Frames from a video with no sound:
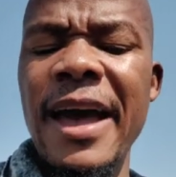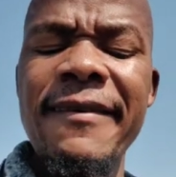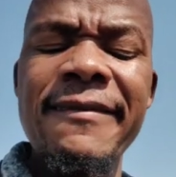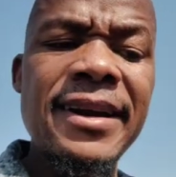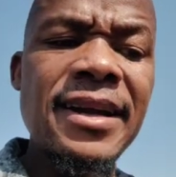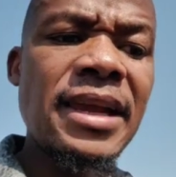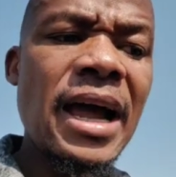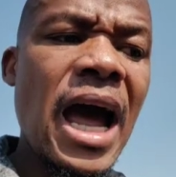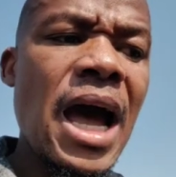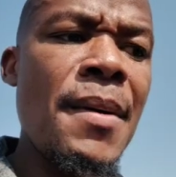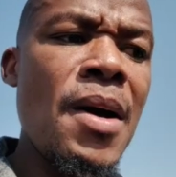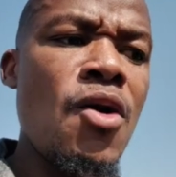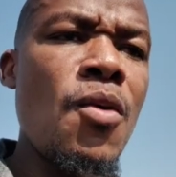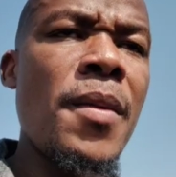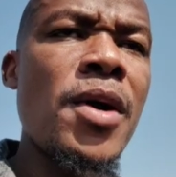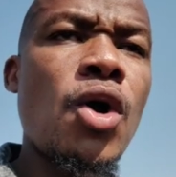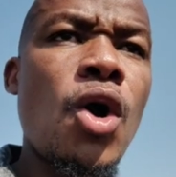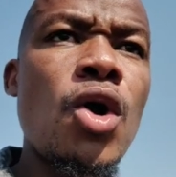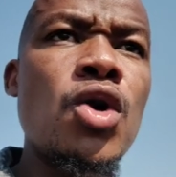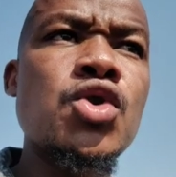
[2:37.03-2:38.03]
Every time a
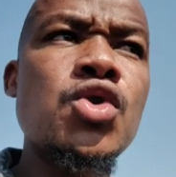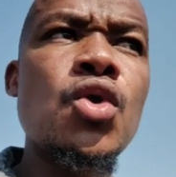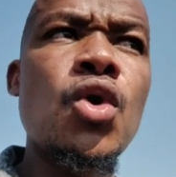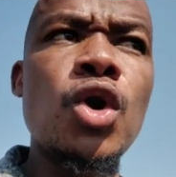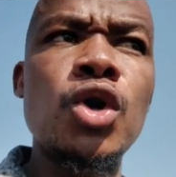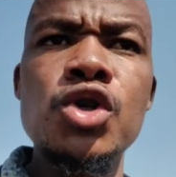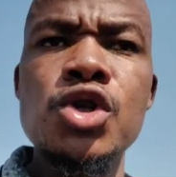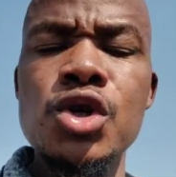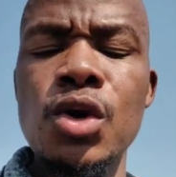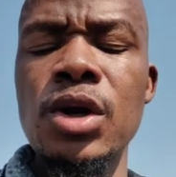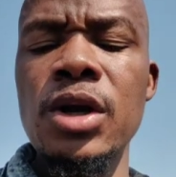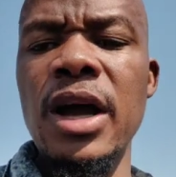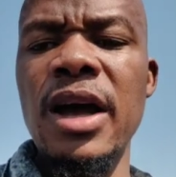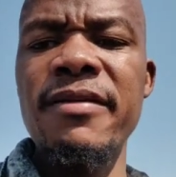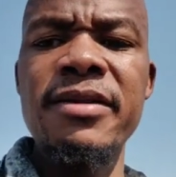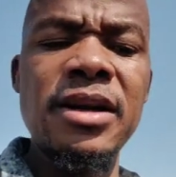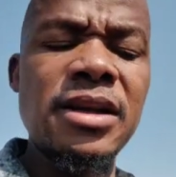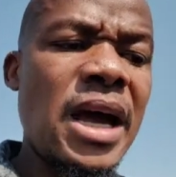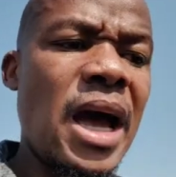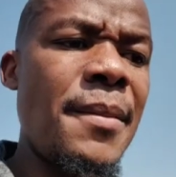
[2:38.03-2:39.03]
woman calls you controlling,
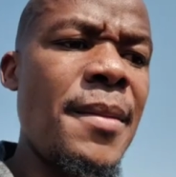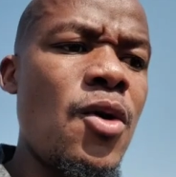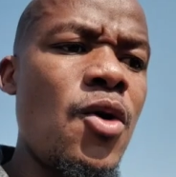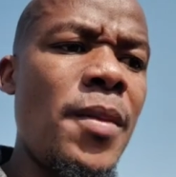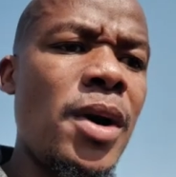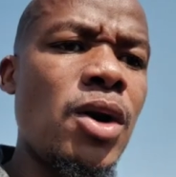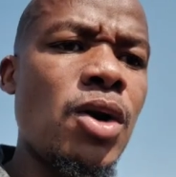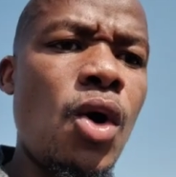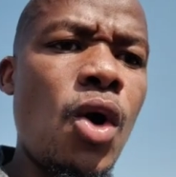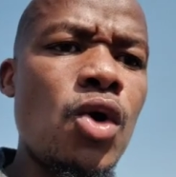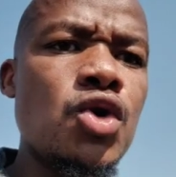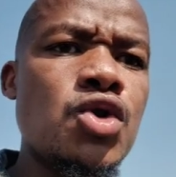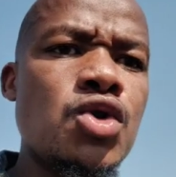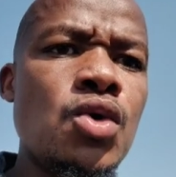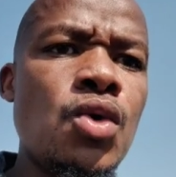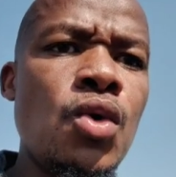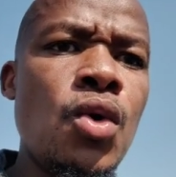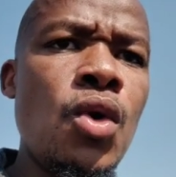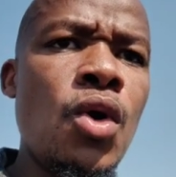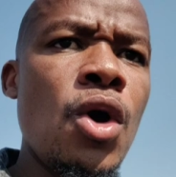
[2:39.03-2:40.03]
every time a woman calls
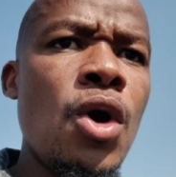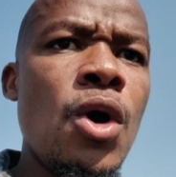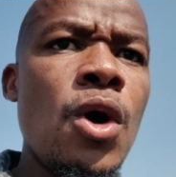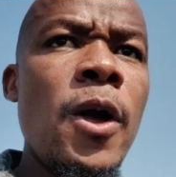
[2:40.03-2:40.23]
you